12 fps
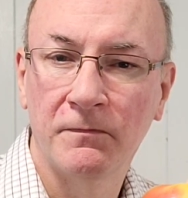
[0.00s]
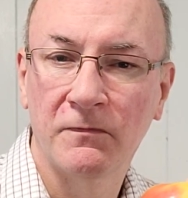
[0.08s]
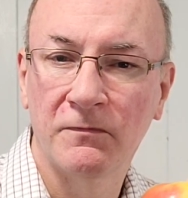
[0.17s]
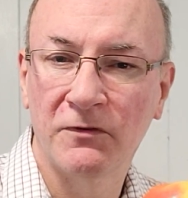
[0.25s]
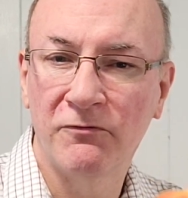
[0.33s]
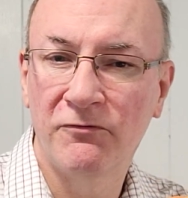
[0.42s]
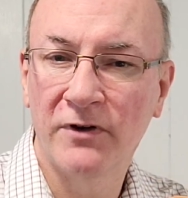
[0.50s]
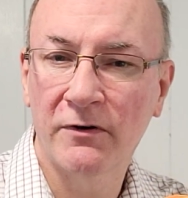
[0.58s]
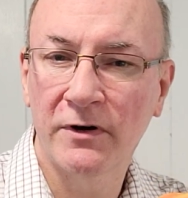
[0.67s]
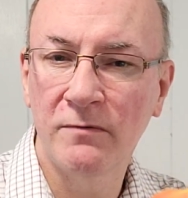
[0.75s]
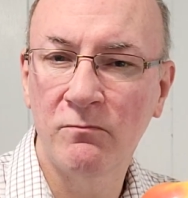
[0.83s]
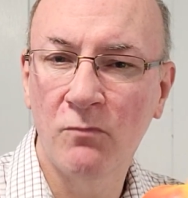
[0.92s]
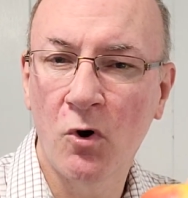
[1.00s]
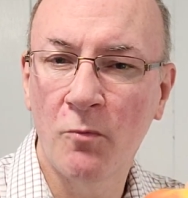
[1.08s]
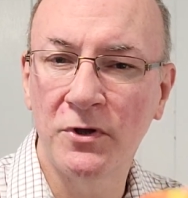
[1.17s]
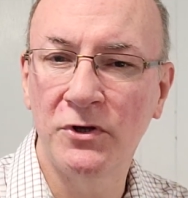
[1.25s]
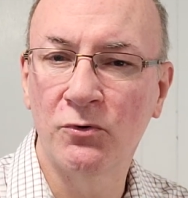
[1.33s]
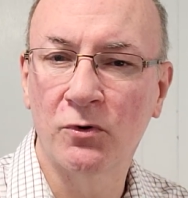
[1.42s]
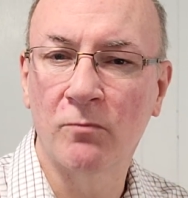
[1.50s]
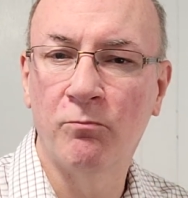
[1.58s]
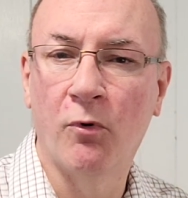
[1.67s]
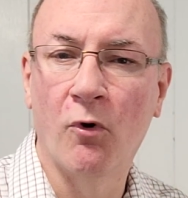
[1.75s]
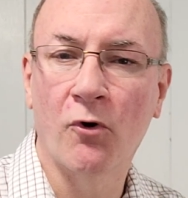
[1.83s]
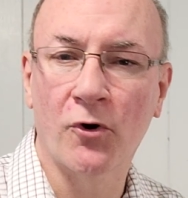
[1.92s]
From the very moment you were
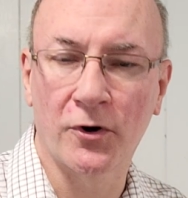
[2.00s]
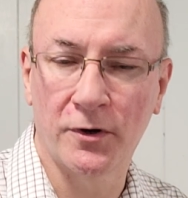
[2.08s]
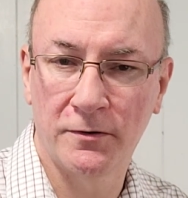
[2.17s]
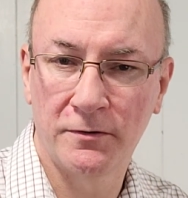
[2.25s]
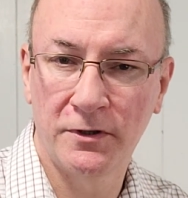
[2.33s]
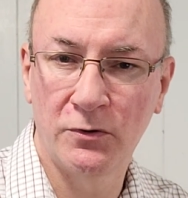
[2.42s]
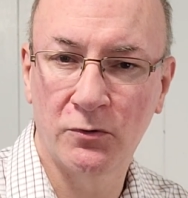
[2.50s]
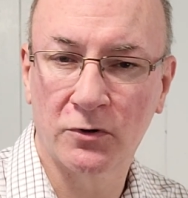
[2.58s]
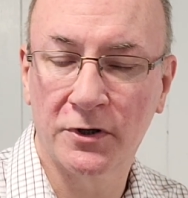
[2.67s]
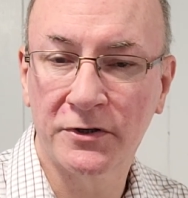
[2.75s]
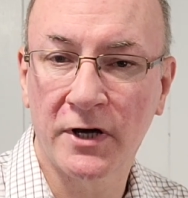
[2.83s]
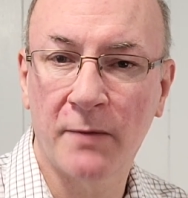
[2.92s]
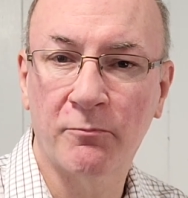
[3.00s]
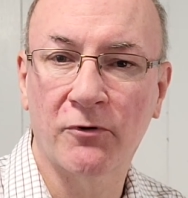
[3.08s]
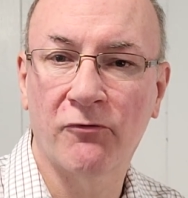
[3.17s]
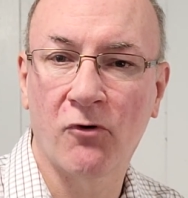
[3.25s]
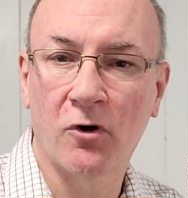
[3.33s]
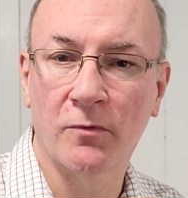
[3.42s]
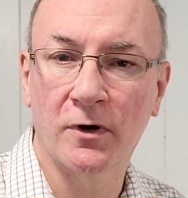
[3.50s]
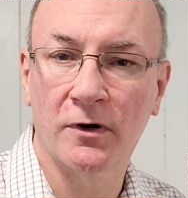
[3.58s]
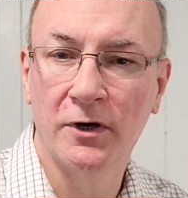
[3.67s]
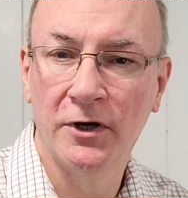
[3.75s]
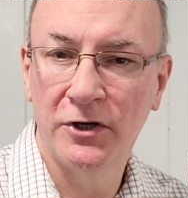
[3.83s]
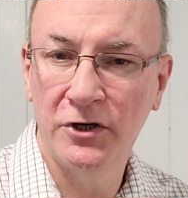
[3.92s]
born, you were a top performer.
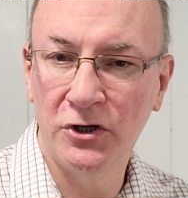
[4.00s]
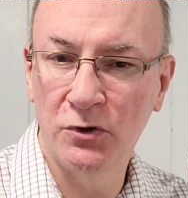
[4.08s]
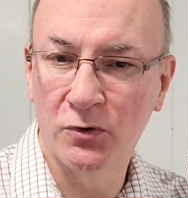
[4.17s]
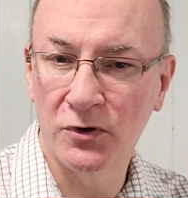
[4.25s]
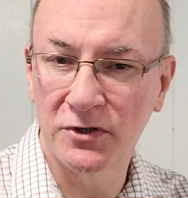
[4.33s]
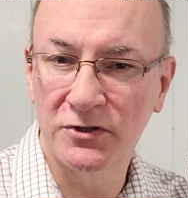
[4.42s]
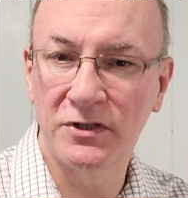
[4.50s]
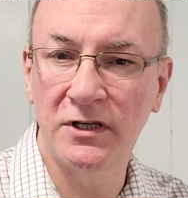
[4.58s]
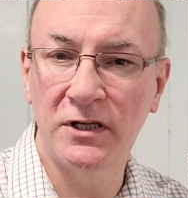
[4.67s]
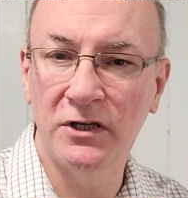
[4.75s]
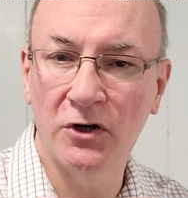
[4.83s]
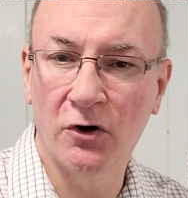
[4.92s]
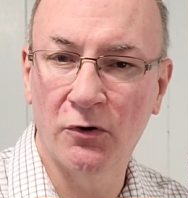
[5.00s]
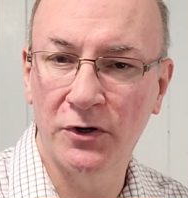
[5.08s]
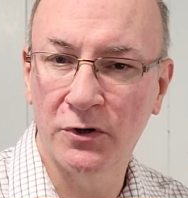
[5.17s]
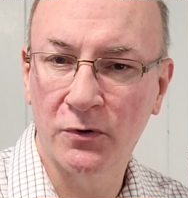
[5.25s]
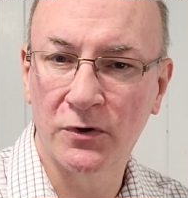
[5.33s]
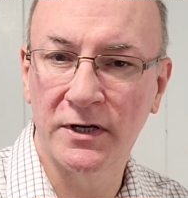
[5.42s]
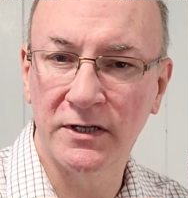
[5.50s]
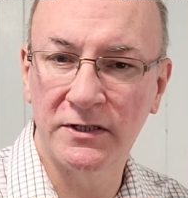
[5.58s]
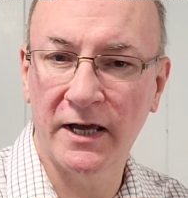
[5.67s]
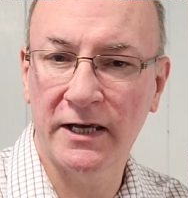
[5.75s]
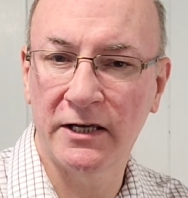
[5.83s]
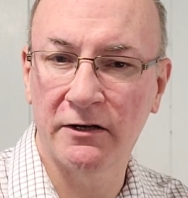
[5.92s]
You were a CEO. You were an
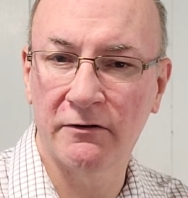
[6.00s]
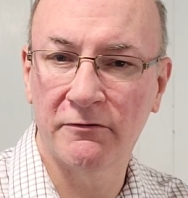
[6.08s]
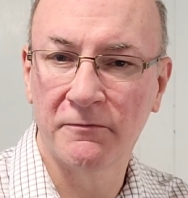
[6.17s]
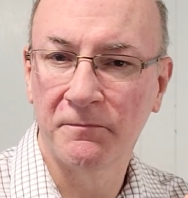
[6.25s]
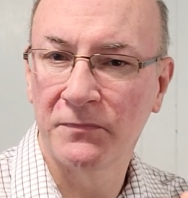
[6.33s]
executive.